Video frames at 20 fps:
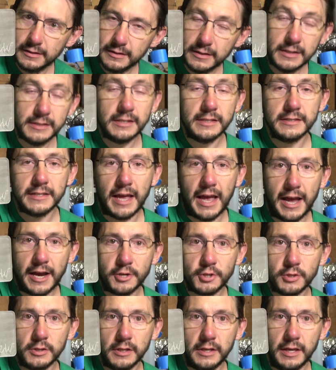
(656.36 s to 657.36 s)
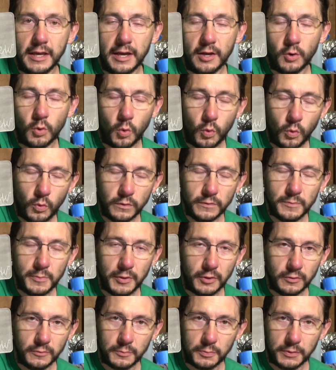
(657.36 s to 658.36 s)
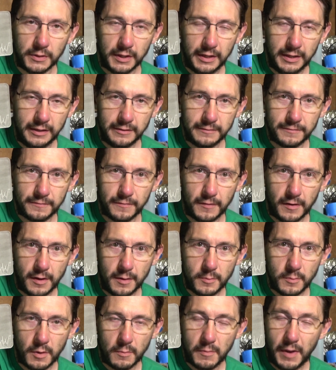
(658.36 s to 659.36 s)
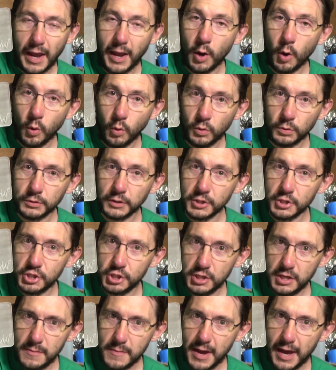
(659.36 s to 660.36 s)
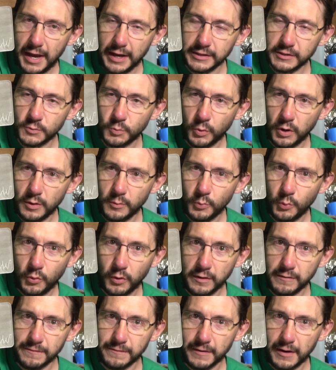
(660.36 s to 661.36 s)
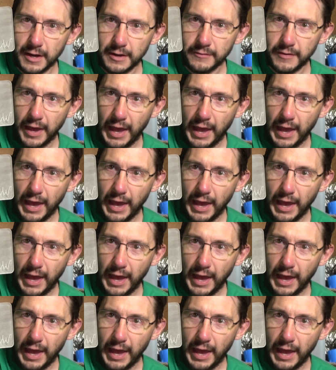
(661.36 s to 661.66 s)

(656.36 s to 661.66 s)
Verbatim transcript: This is actually an old build plate from my old GMAX 1.5